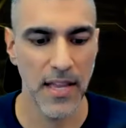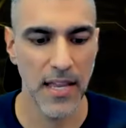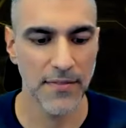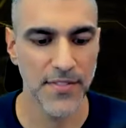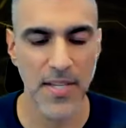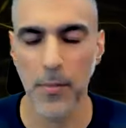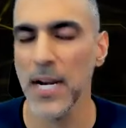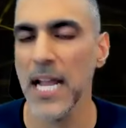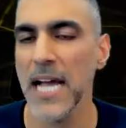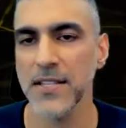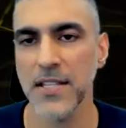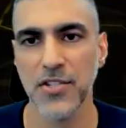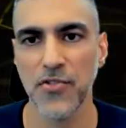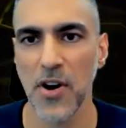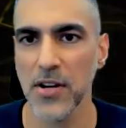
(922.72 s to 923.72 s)
if someone has
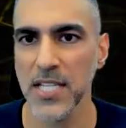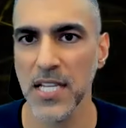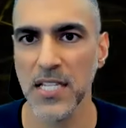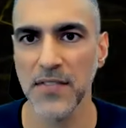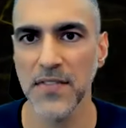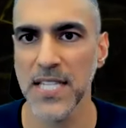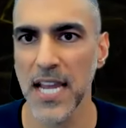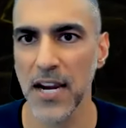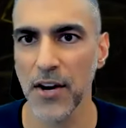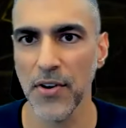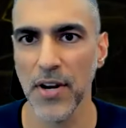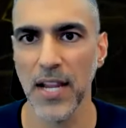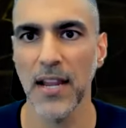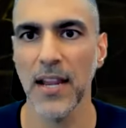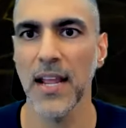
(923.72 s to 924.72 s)
a strong sense of
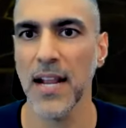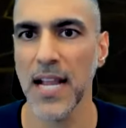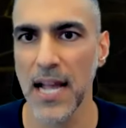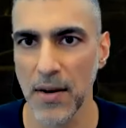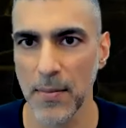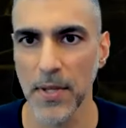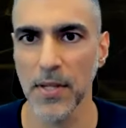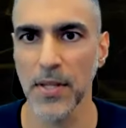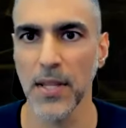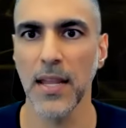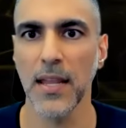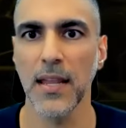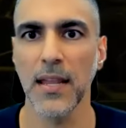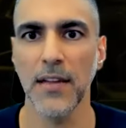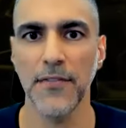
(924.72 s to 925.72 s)
integrity and accountability,